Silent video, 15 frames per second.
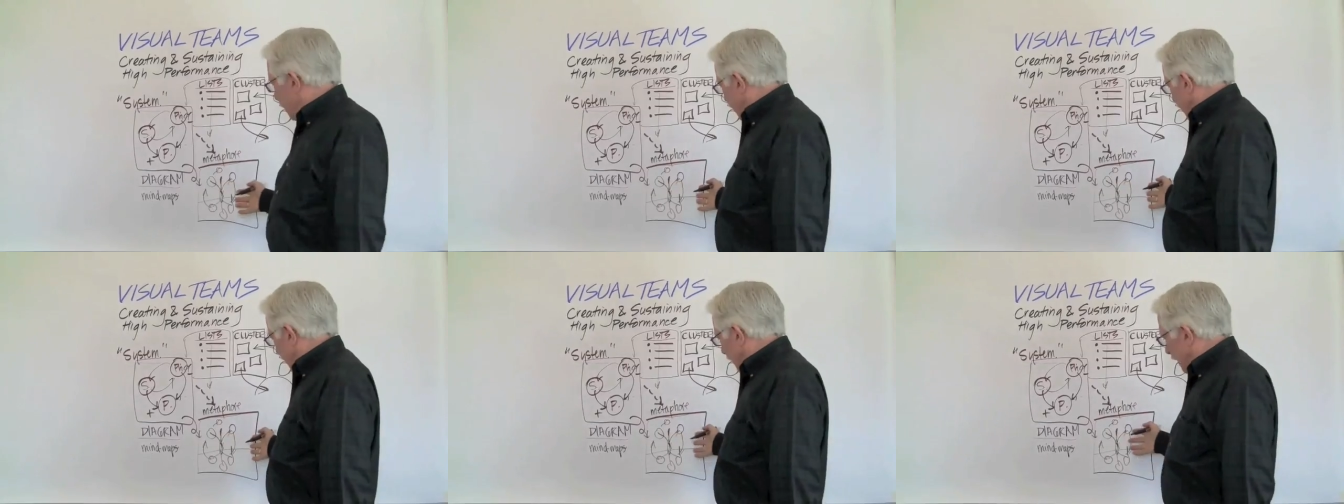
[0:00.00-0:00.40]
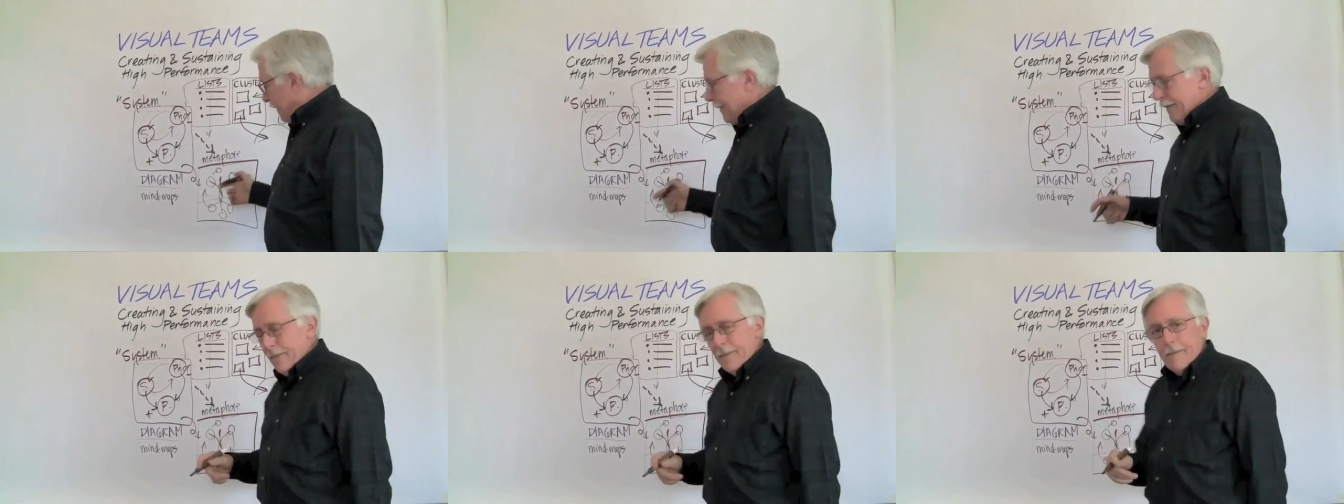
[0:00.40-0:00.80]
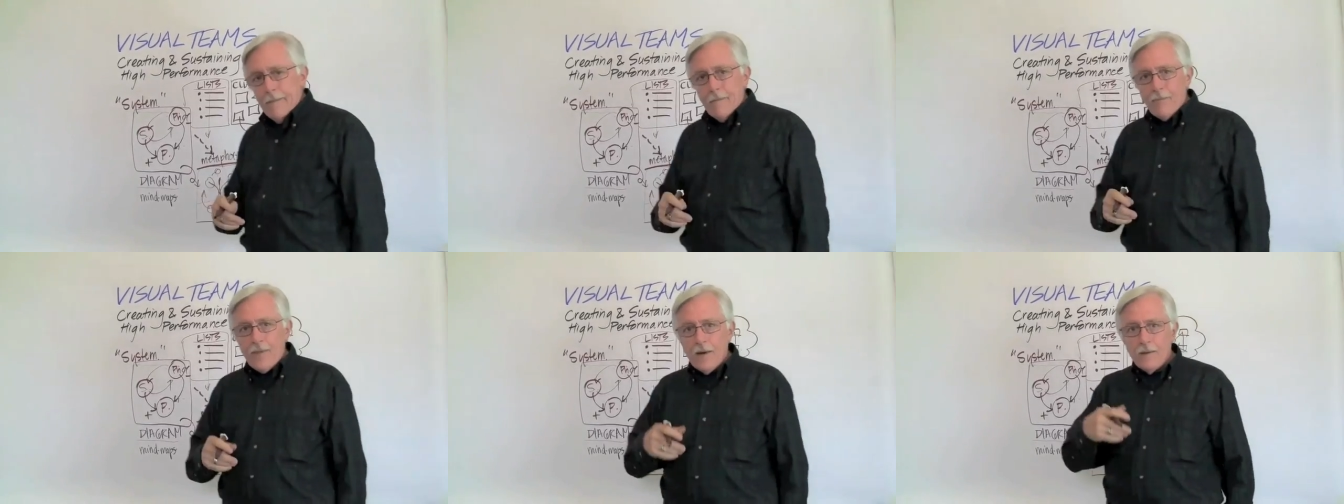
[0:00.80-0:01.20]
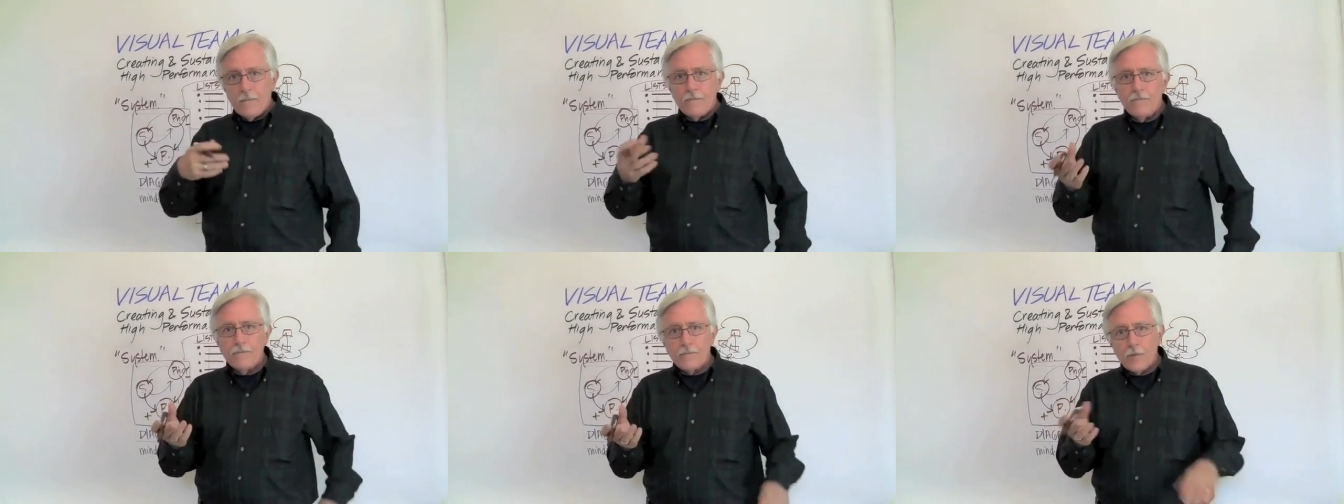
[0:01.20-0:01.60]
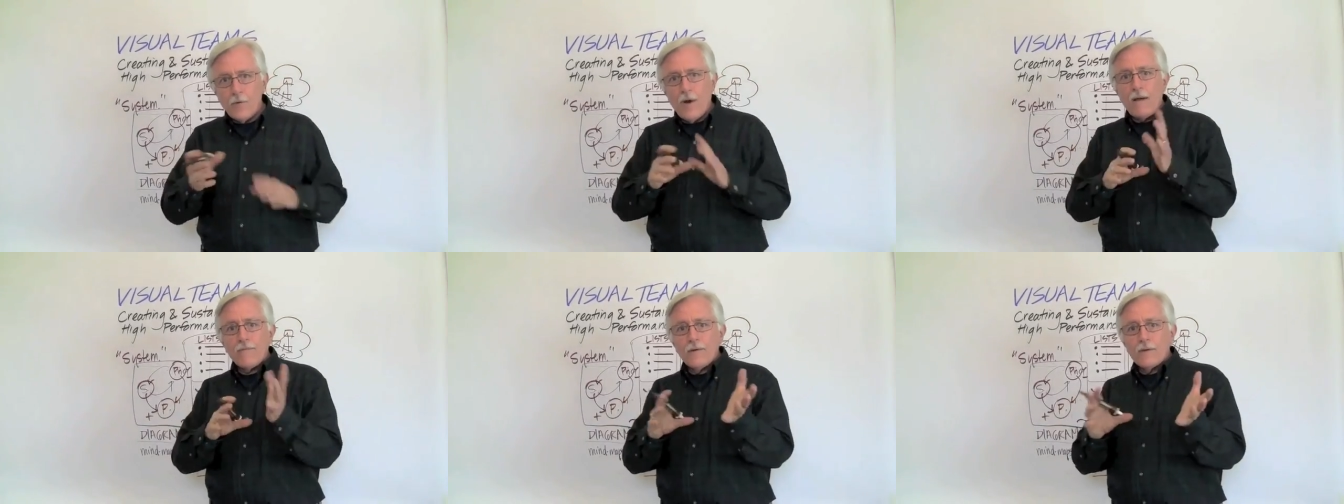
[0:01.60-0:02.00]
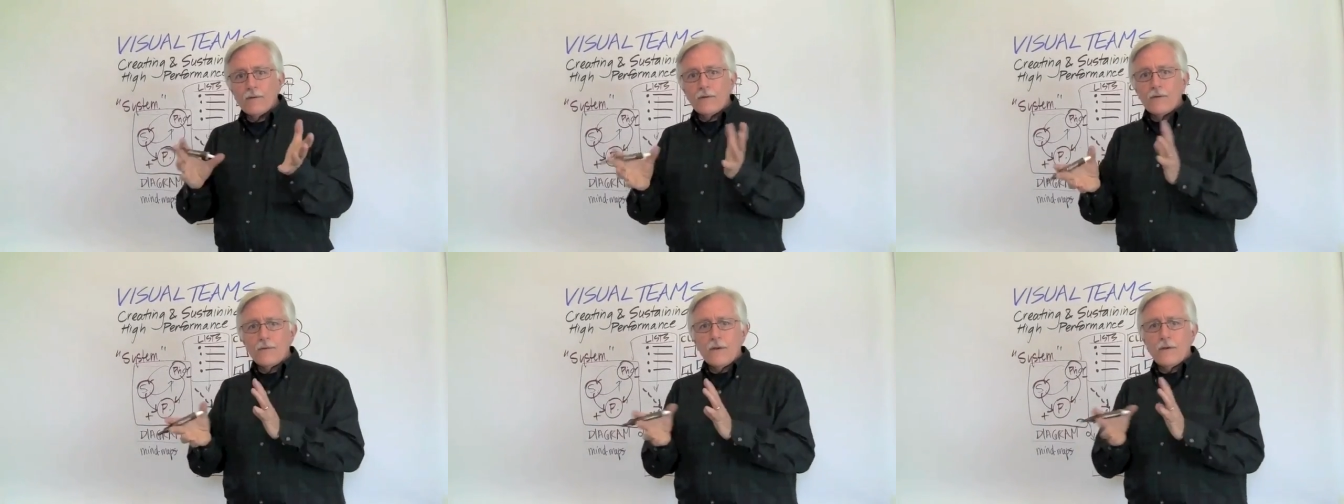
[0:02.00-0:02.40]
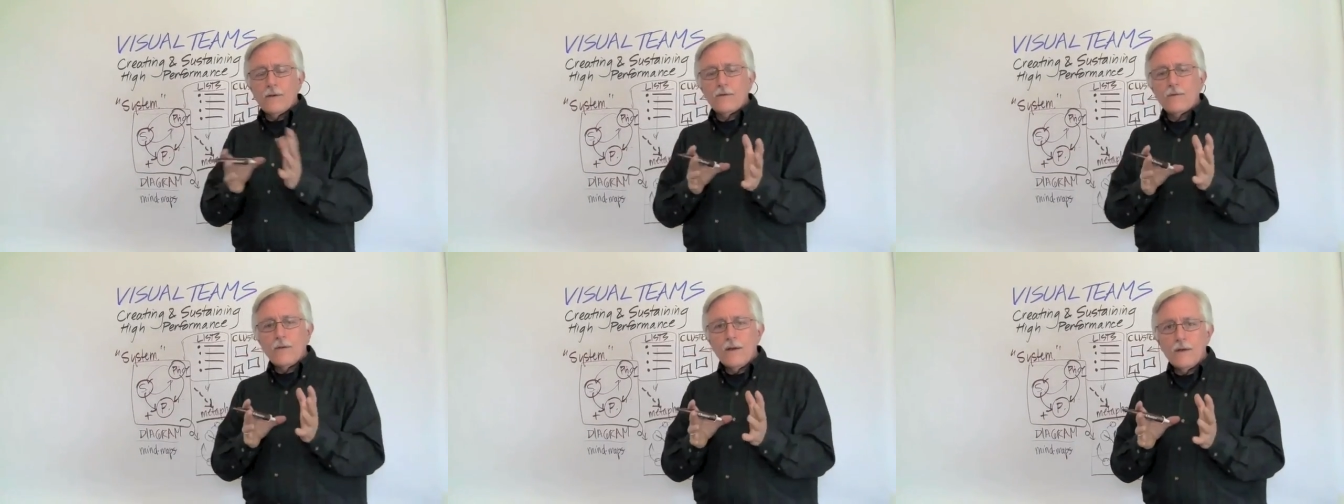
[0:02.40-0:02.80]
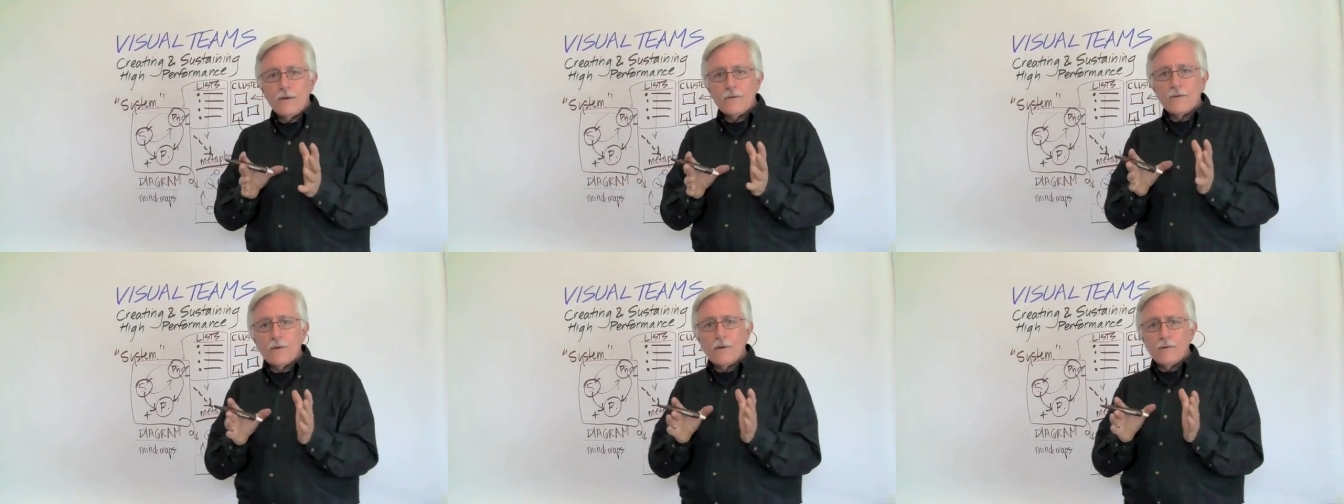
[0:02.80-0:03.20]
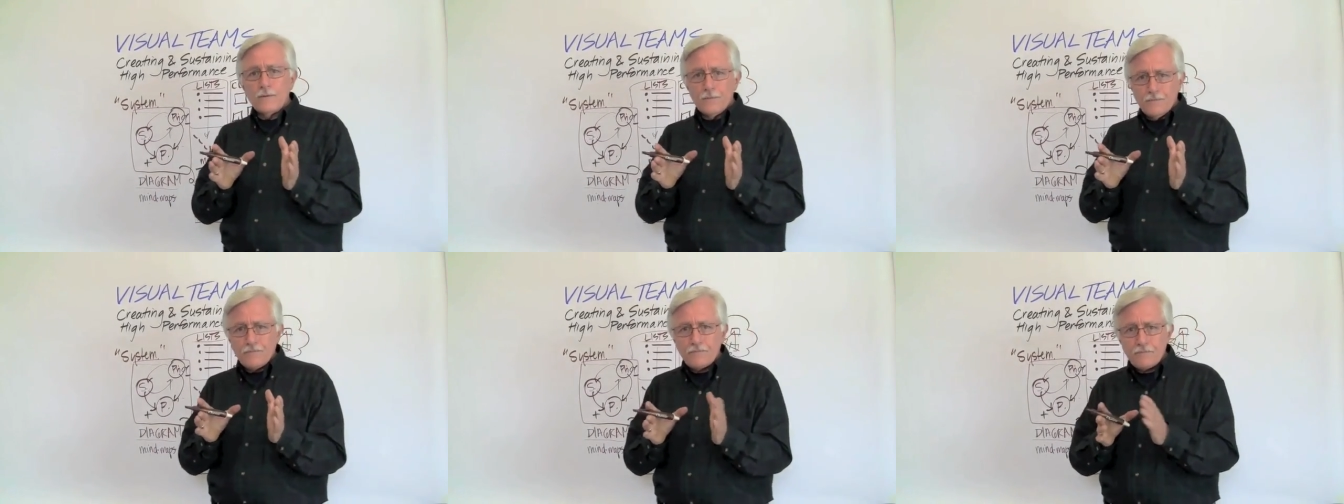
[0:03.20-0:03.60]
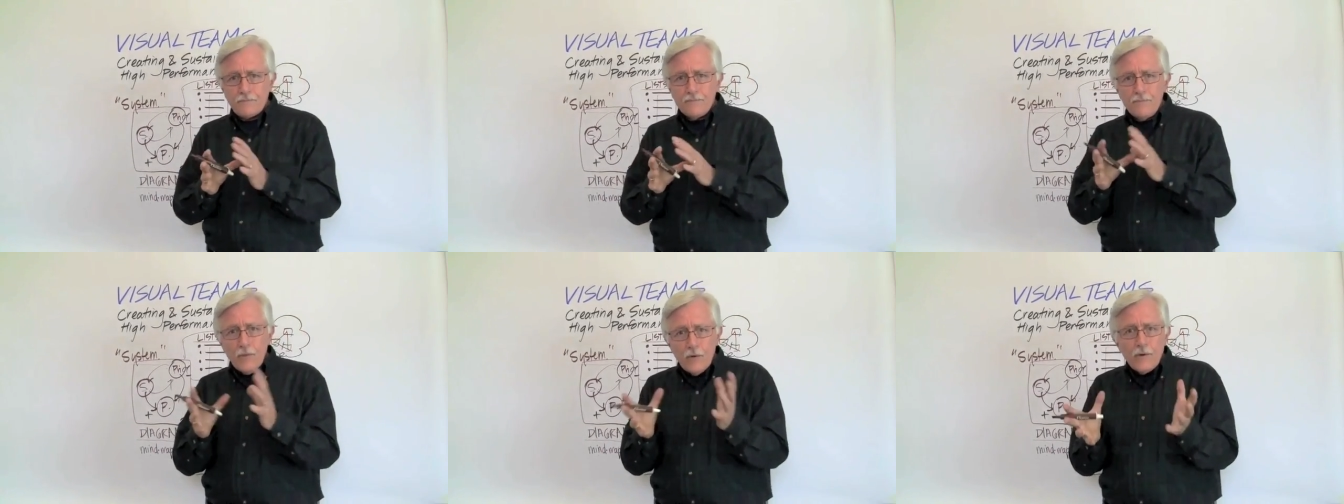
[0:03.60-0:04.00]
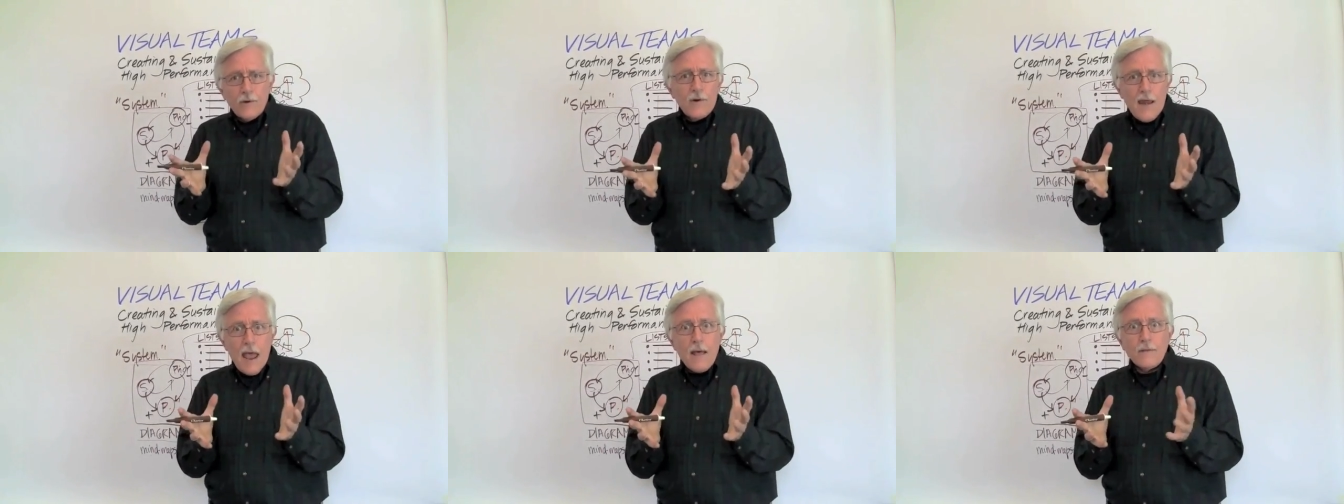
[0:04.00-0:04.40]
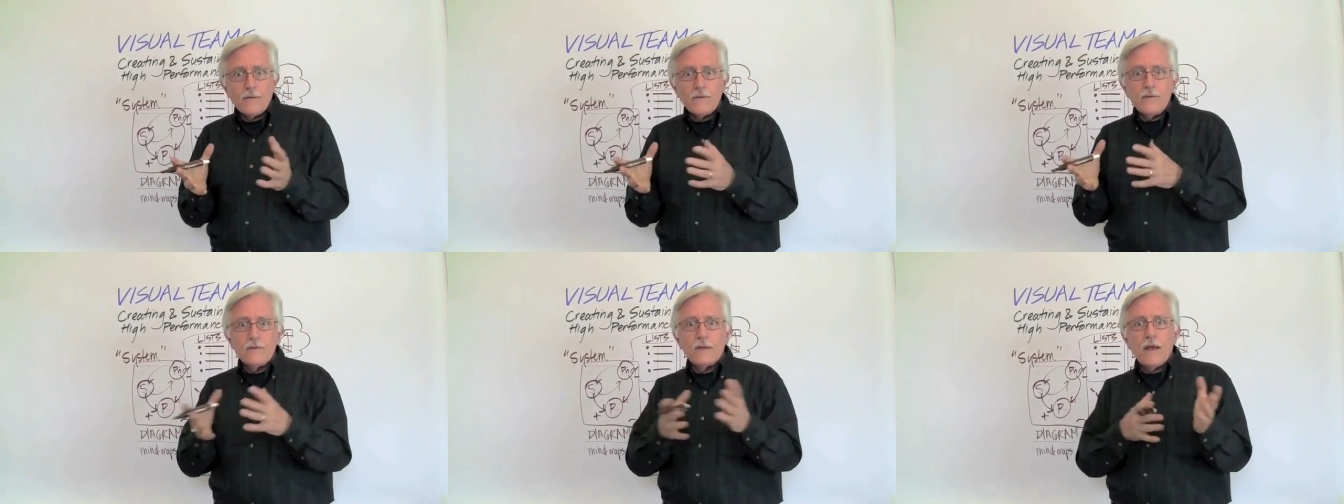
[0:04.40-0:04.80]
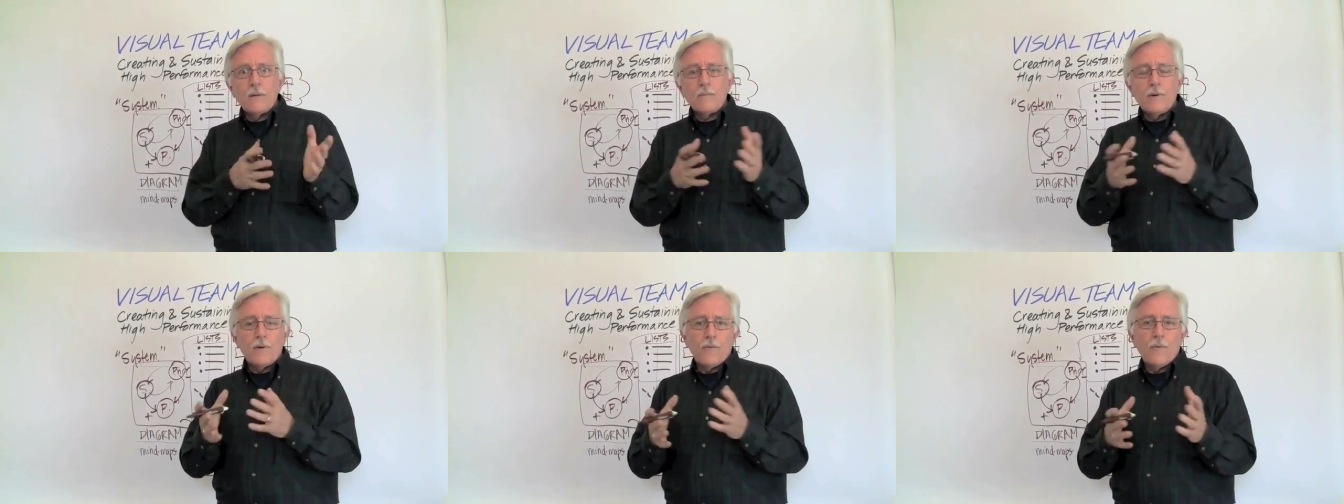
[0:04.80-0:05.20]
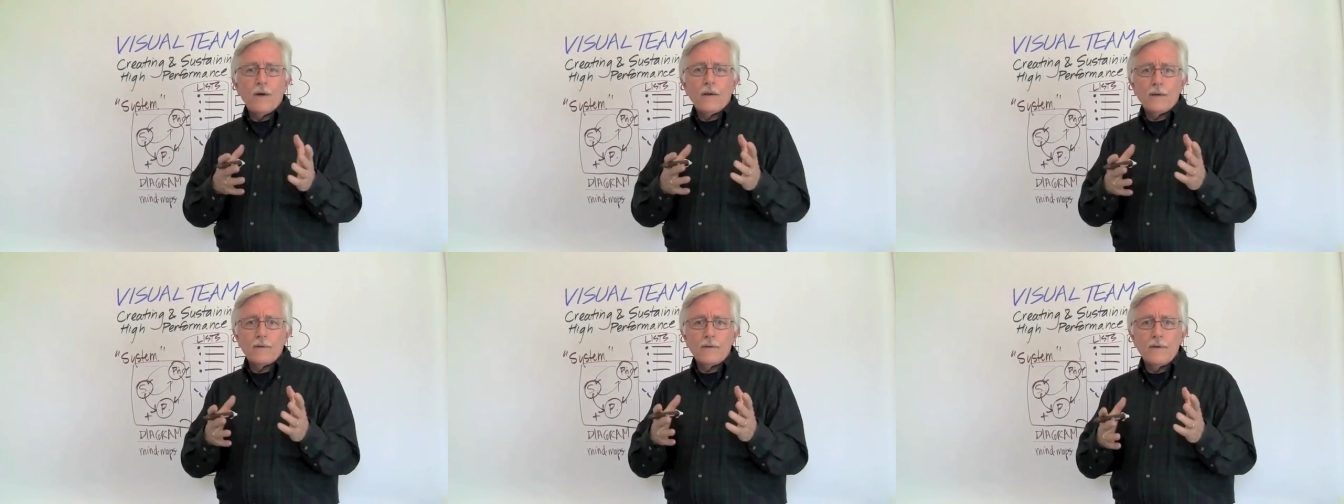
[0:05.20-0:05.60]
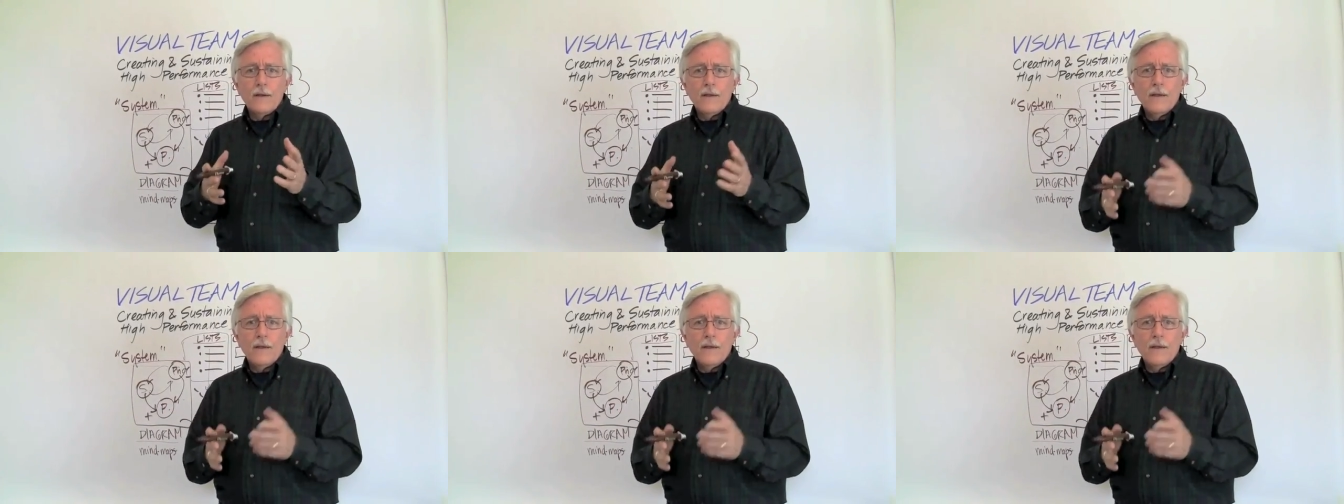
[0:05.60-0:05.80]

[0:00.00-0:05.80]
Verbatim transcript: tree. Now, graphics, as any scientist knows, or analogies, cut both ways.